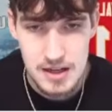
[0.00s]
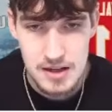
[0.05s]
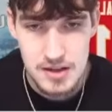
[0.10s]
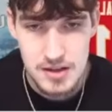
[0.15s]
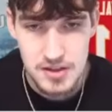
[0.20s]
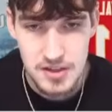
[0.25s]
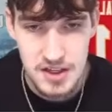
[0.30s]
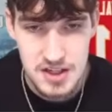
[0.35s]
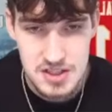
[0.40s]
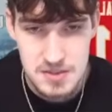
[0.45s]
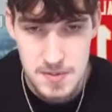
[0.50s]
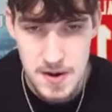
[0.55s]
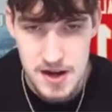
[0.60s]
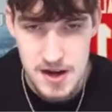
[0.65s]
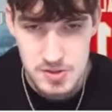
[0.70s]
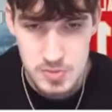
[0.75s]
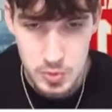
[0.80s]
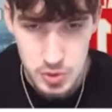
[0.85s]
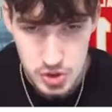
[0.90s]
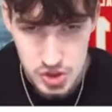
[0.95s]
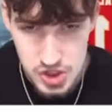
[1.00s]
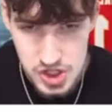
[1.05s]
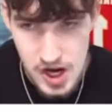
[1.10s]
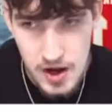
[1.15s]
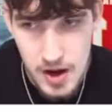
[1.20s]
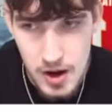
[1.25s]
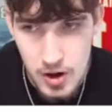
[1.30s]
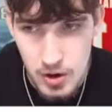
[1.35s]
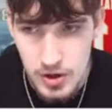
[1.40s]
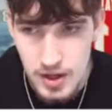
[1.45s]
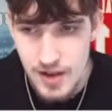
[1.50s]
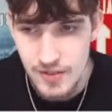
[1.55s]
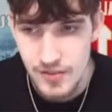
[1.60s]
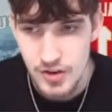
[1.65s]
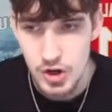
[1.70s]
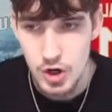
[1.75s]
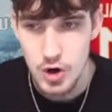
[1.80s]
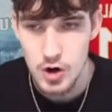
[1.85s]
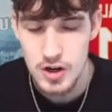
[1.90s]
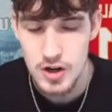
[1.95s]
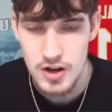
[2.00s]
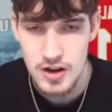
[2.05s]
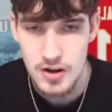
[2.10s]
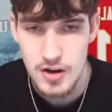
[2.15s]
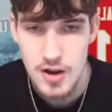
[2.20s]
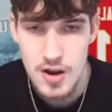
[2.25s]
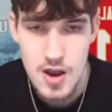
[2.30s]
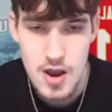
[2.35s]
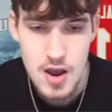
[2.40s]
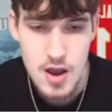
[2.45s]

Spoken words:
anything is possible. Shout out Kevin Garnett.